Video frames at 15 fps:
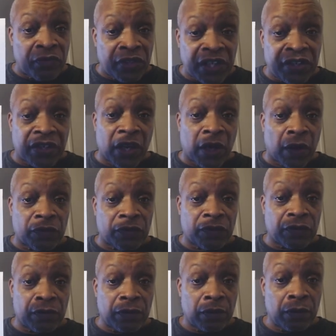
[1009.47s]
details,
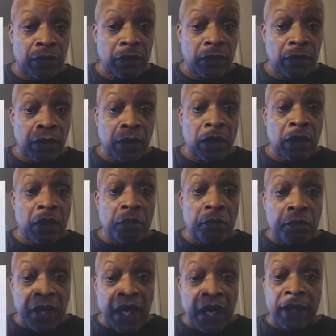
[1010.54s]

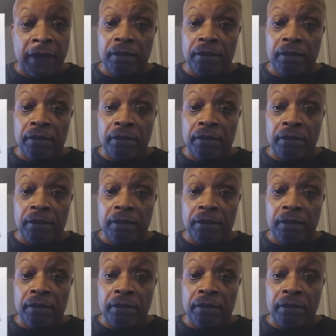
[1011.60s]
but